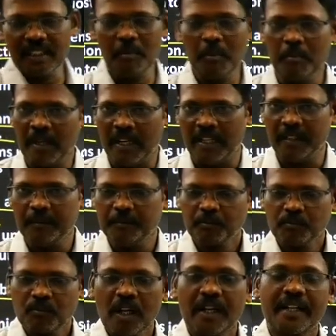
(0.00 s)
remember,
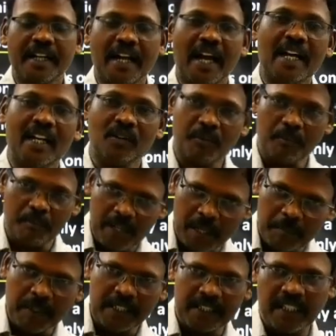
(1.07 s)
tariff
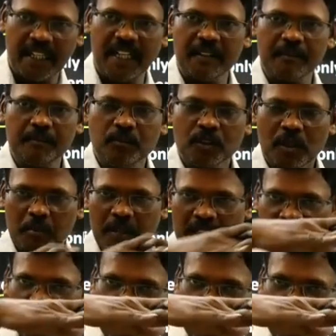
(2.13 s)
may be there, but they